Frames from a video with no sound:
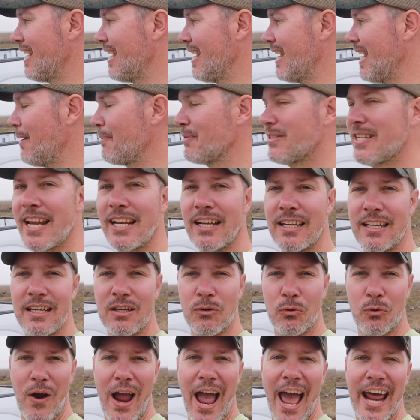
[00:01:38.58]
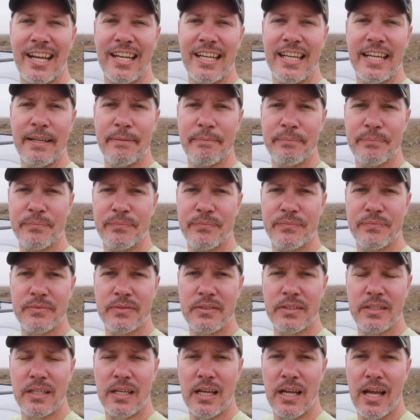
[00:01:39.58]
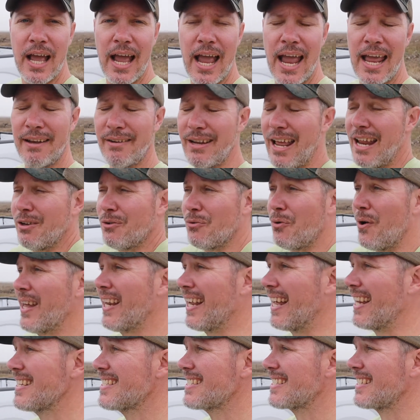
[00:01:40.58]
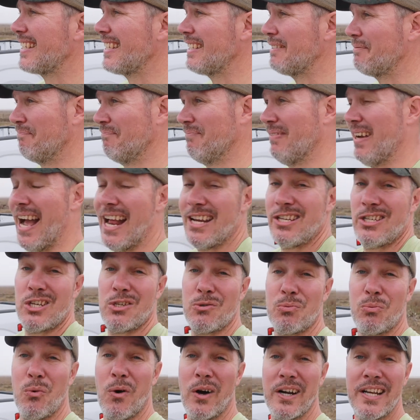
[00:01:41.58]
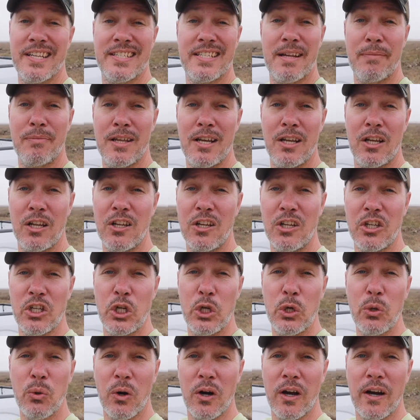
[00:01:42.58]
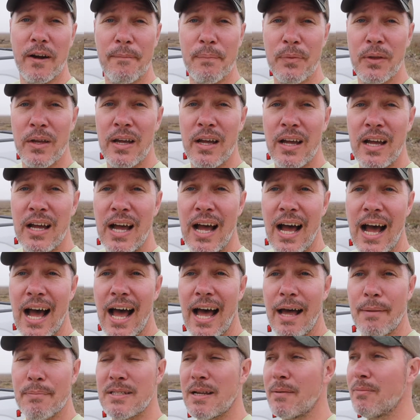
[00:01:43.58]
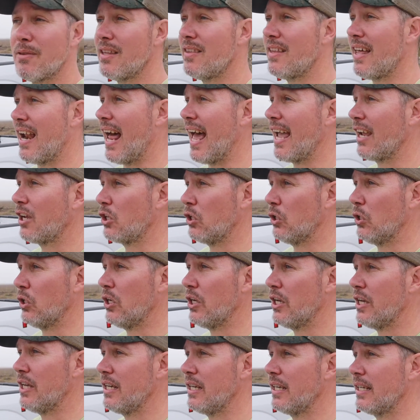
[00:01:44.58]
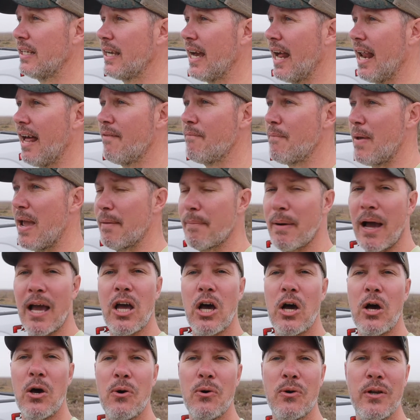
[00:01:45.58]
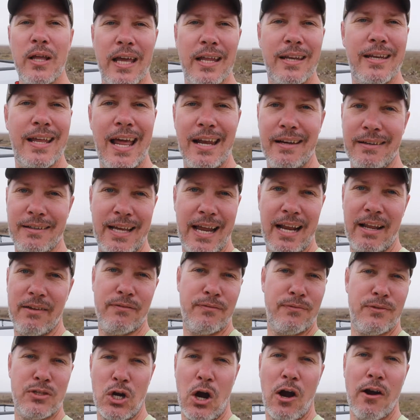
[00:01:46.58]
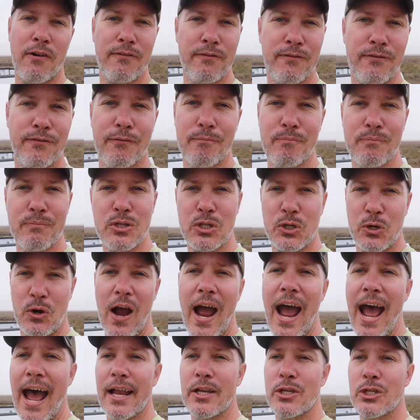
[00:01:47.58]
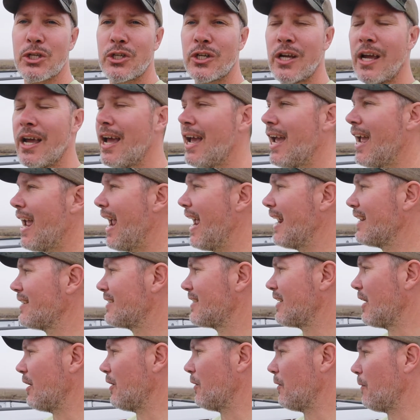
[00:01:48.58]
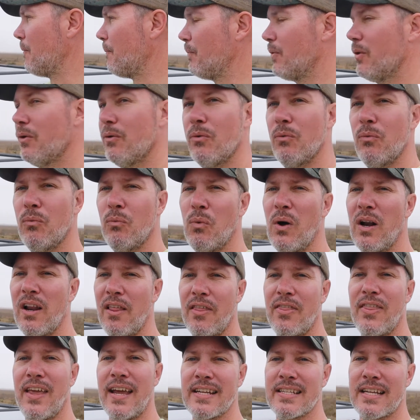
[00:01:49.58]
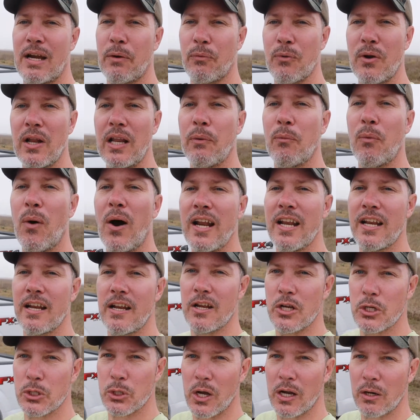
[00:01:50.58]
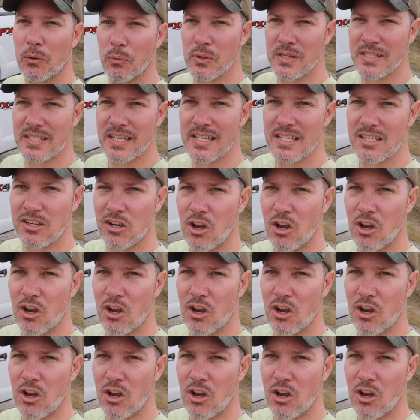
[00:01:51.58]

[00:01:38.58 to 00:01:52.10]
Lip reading: it was getting a little rattly, and quite honestly, I just wanted something a little newer. Something that I could kind of make my own and kind of start from scratch. And so one of the things I really wanted in a truck was this